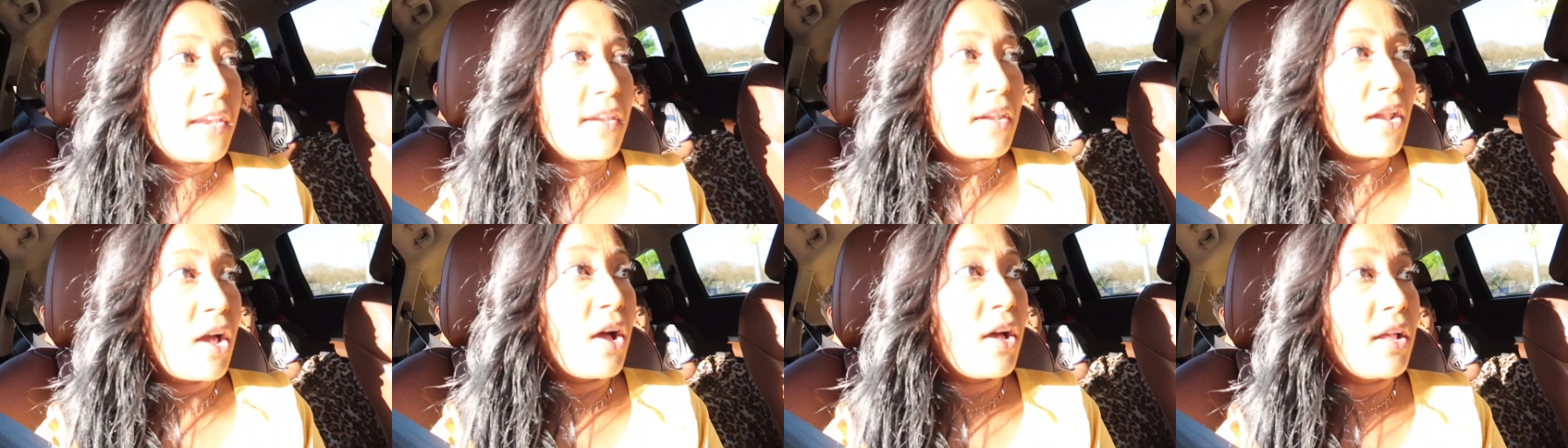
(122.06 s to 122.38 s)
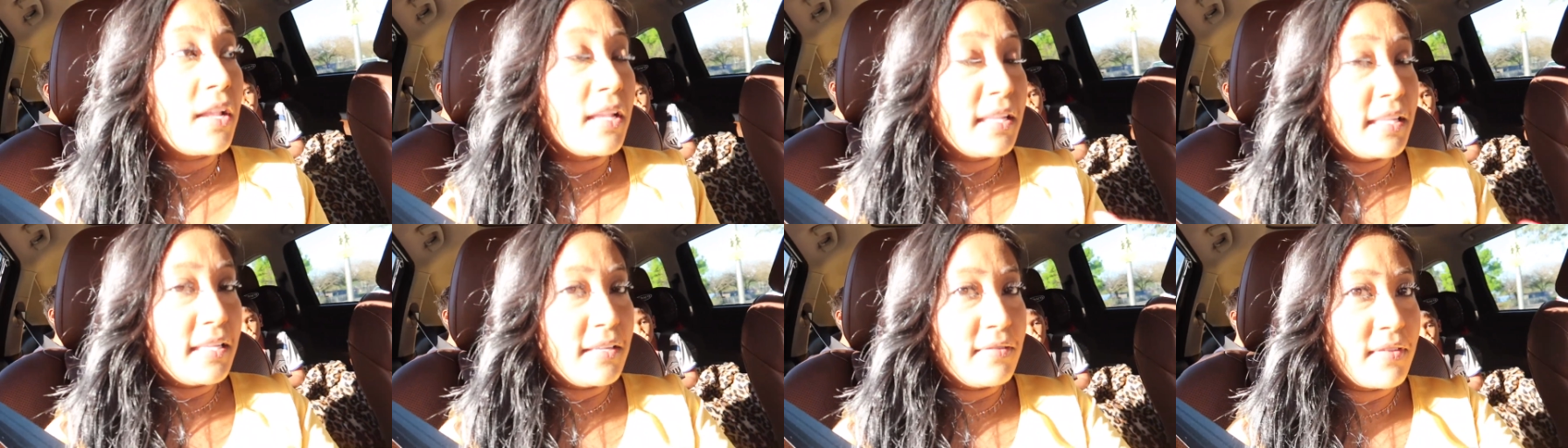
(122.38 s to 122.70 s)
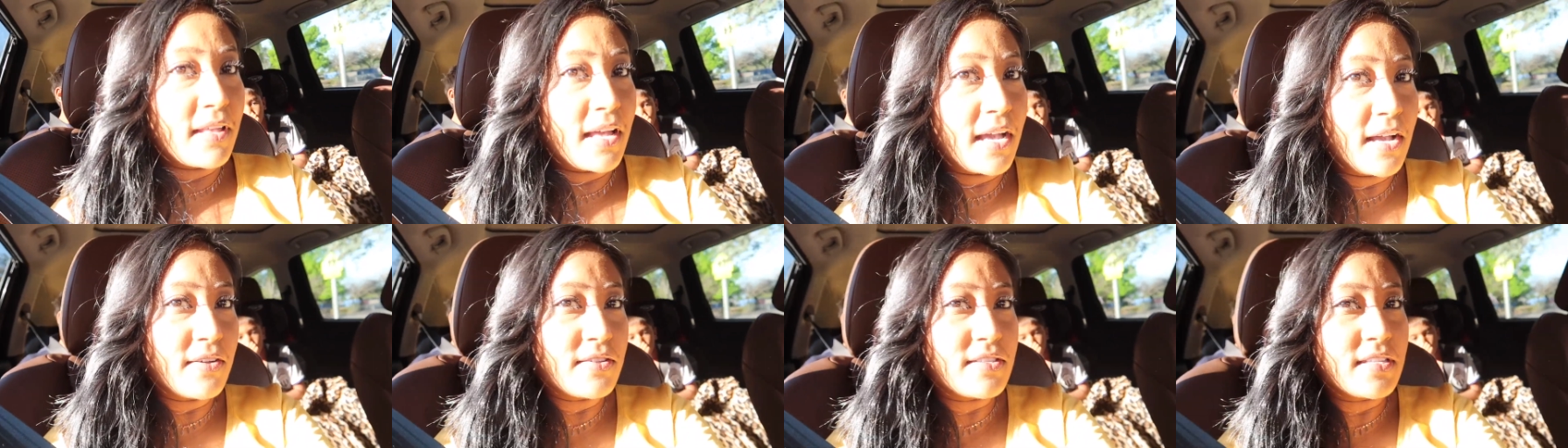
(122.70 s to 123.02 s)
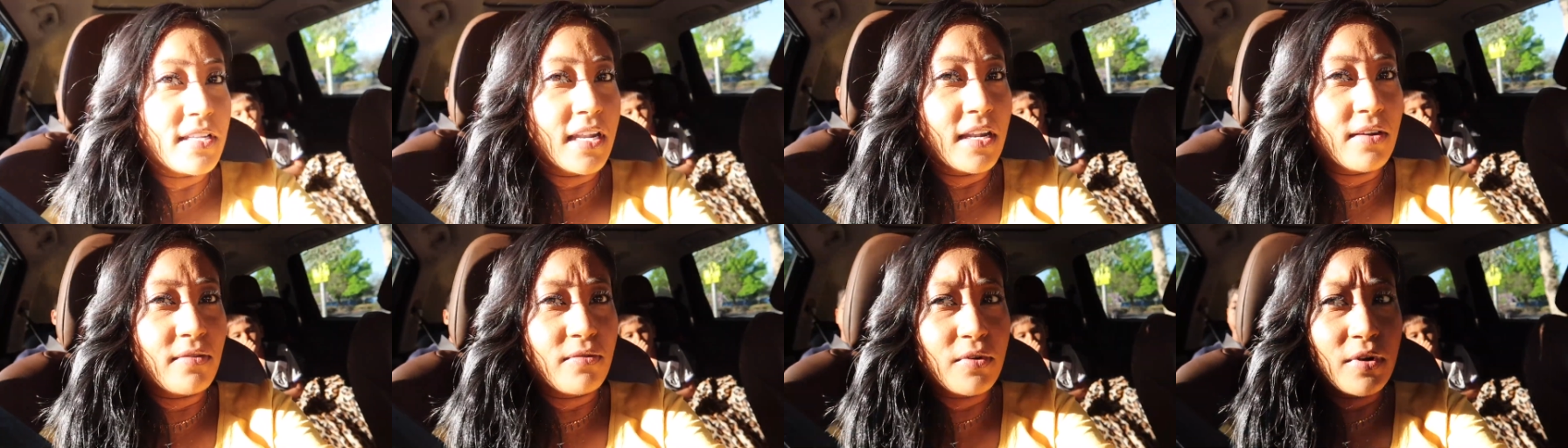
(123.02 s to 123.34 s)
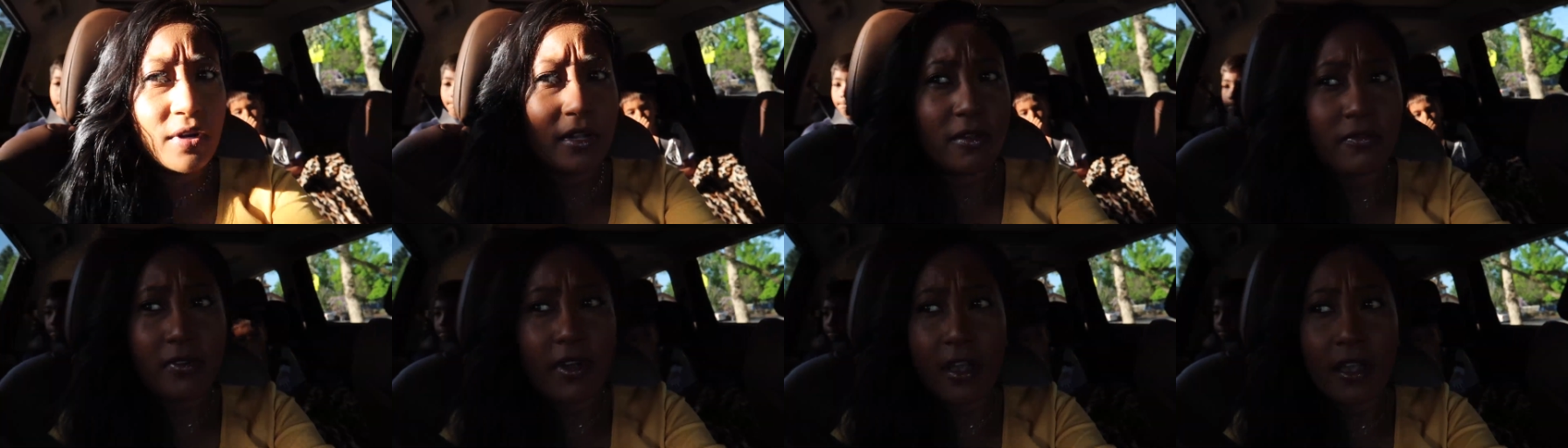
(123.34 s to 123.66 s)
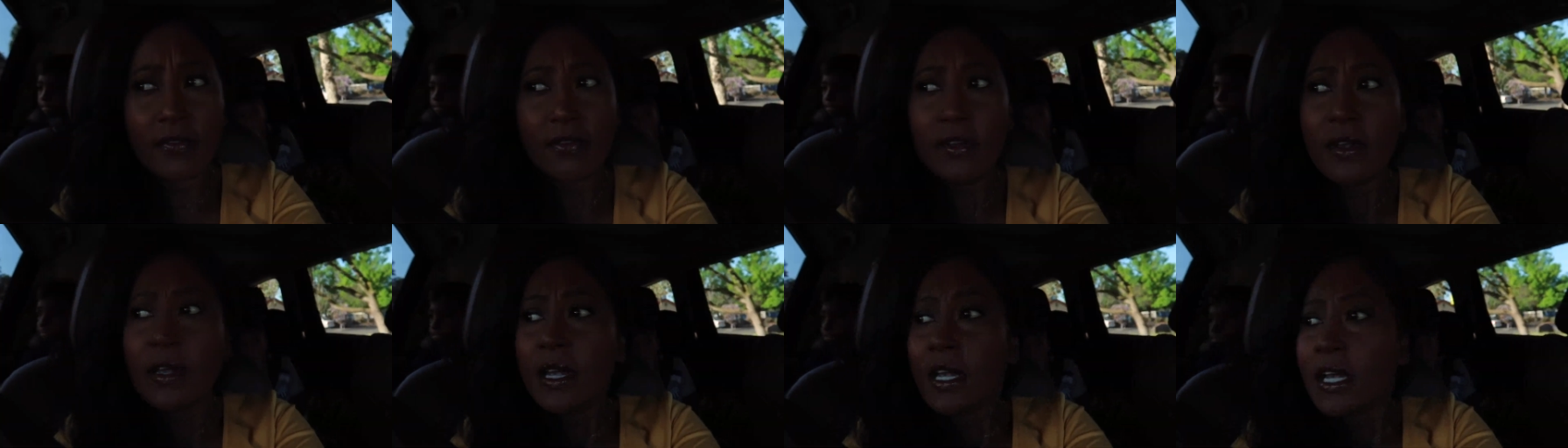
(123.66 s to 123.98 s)
and not leave the house at
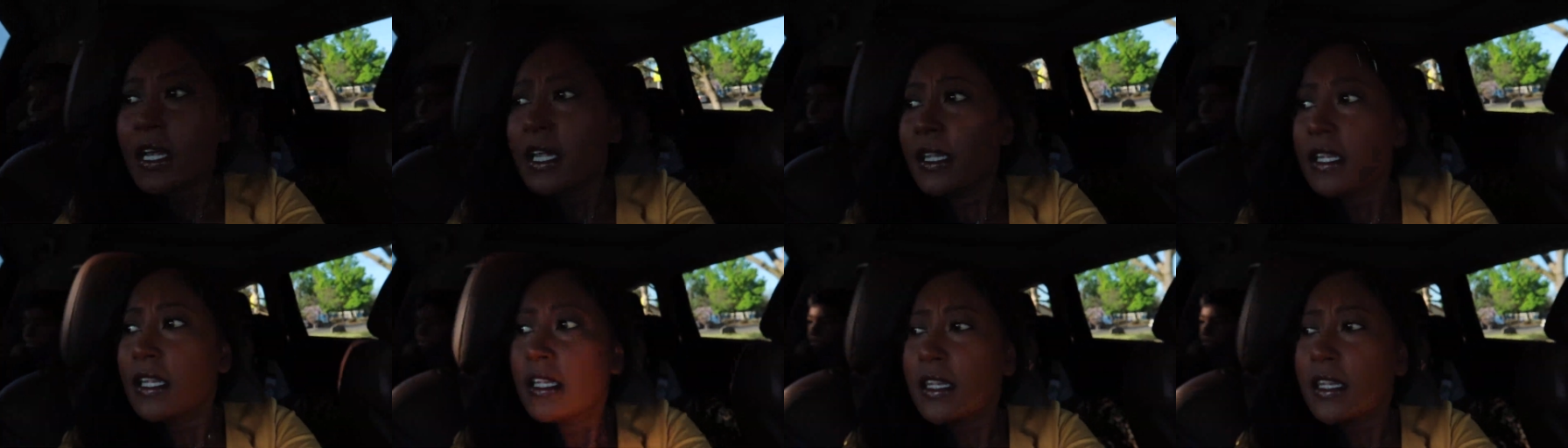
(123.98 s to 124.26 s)
8.45.